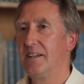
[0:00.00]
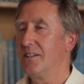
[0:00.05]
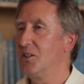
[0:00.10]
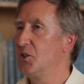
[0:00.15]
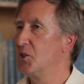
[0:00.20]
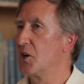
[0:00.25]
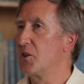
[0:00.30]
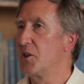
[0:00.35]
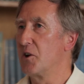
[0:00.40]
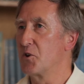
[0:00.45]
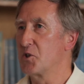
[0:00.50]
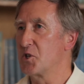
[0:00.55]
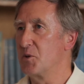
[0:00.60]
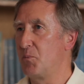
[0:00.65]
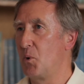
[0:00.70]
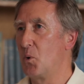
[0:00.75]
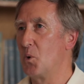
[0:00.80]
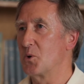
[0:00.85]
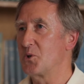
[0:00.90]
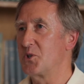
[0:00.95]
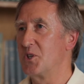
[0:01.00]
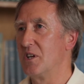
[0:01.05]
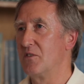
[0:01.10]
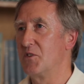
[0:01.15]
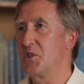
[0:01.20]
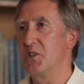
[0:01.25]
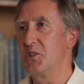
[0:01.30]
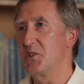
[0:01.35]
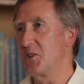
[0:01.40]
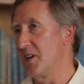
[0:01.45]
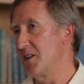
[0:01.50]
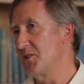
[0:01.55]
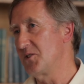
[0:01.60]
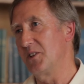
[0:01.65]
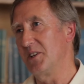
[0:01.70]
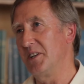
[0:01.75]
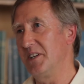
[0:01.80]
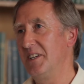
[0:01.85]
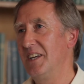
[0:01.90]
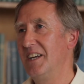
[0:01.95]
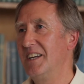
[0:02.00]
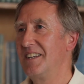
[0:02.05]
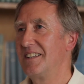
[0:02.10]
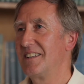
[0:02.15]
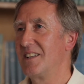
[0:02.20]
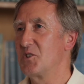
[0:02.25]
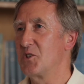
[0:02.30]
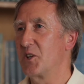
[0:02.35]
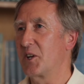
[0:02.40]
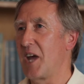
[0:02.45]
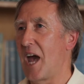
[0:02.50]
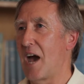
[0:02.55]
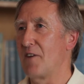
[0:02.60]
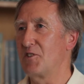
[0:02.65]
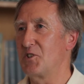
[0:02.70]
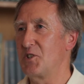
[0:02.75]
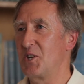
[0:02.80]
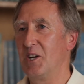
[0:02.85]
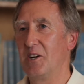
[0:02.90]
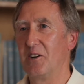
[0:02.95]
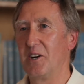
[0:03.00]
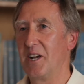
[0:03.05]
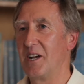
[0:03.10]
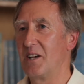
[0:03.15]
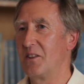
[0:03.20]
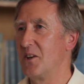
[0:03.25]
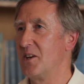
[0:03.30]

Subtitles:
You know, there are support services. There's the cafeteria.